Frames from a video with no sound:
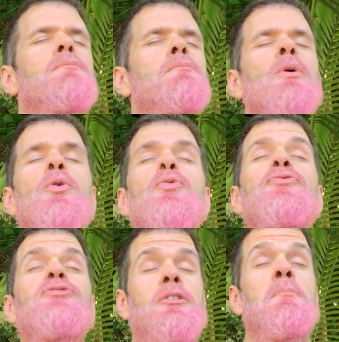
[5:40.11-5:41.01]

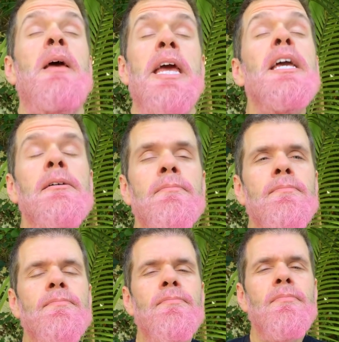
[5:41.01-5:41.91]
moved me
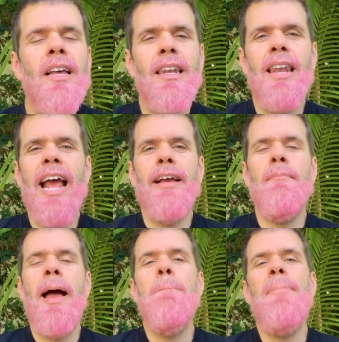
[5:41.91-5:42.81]
like
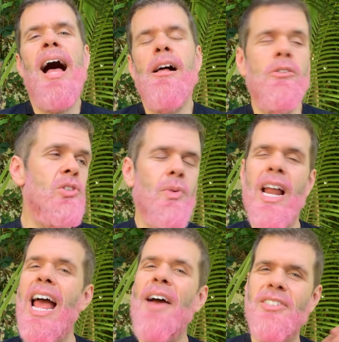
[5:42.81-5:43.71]
my bowels when
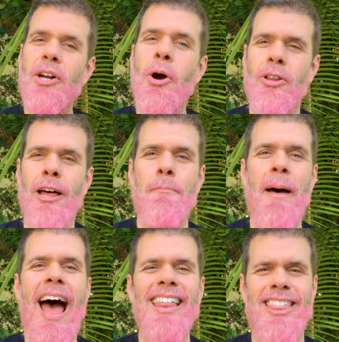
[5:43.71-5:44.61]
I have to go to the
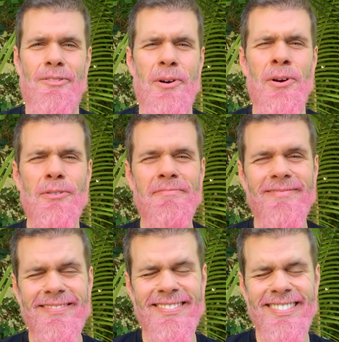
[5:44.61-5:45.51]

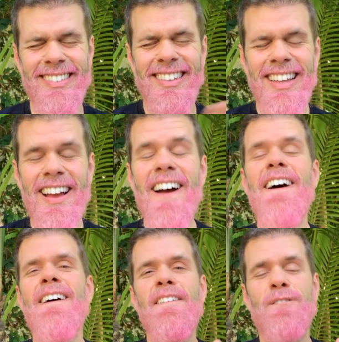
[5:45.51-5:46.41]
bathroom.
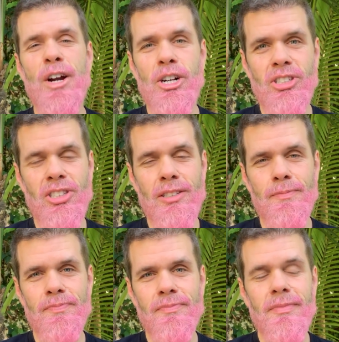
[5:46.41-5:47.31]
First,
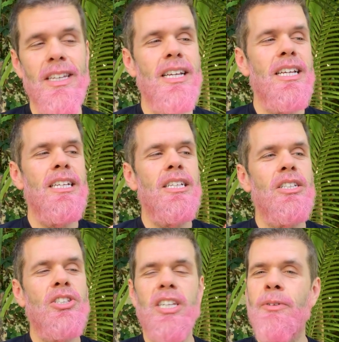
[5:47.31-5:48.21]

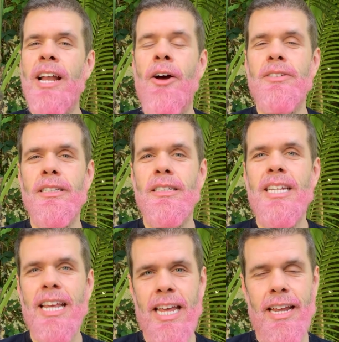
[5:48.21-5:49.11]
she went out
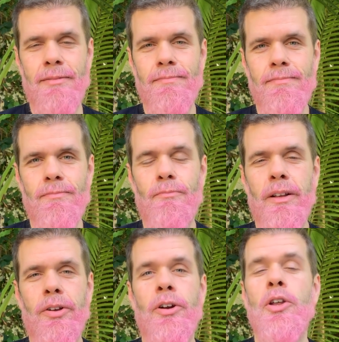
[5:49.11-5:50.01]
to eat
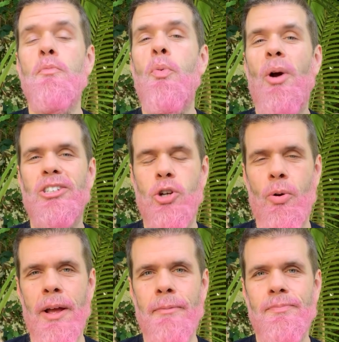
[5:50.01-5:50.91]
with her new boy
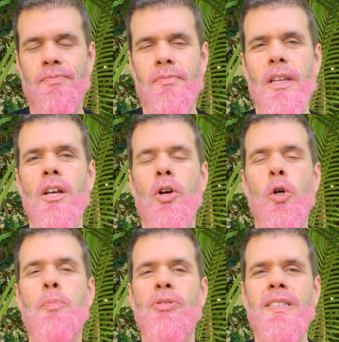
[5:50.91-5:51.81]
toy,
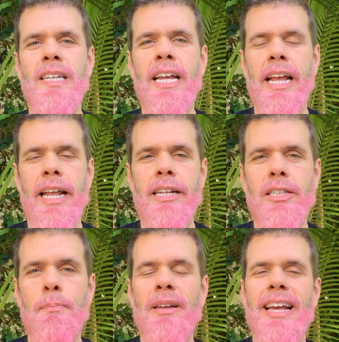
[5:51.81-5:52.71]
who proceeded
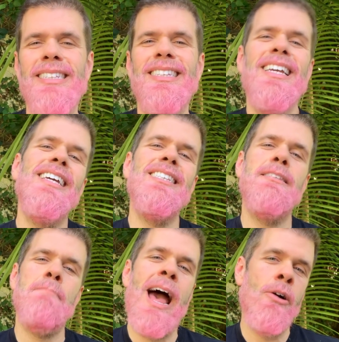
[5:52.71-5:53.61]
to place
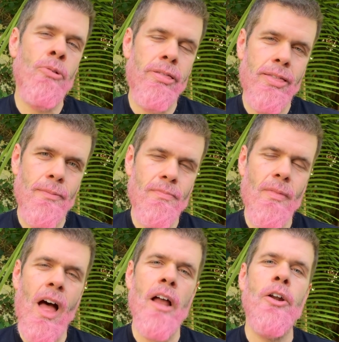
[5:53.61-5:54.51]
his mouth
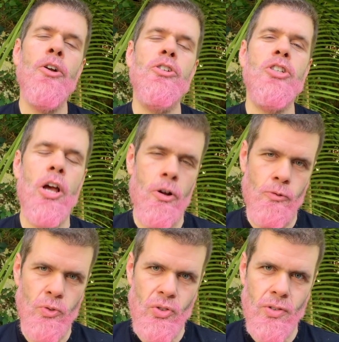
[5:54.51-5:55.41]
on her
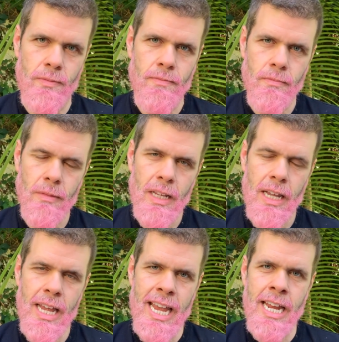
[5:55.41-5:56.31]
toes
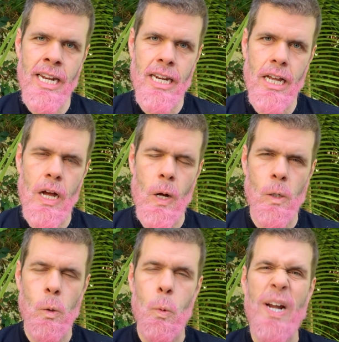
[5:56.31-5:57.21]
in a
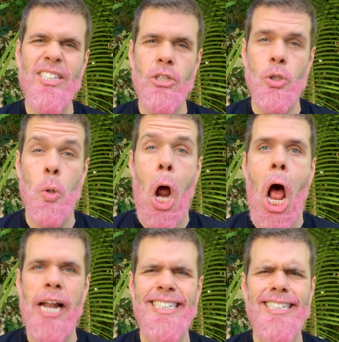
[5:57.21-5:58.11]

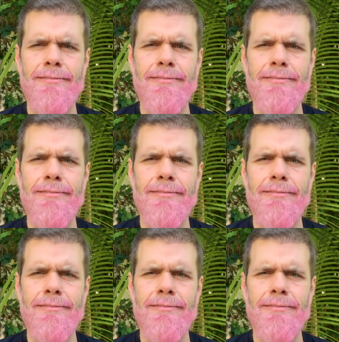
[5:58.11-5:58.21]
restaurant.